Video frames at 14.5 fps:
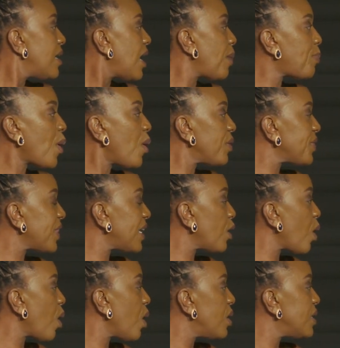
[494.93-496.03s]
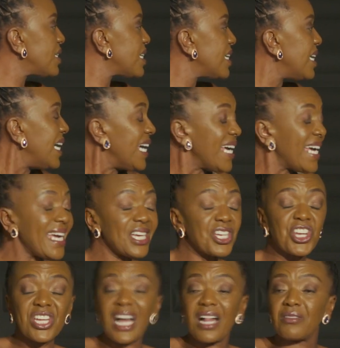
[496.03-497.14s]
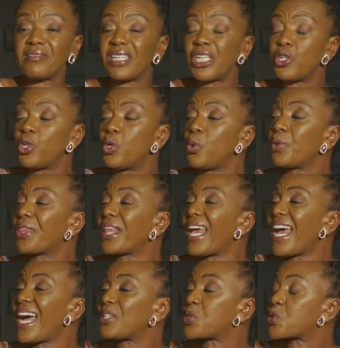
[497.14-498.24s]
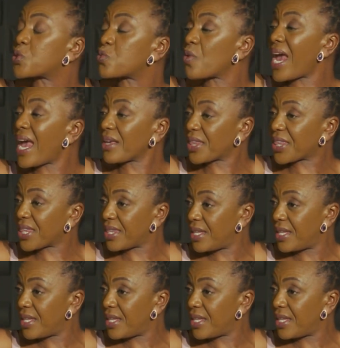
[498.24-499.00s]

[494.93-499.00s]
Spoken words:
upon the Lord, he shall renew their strength.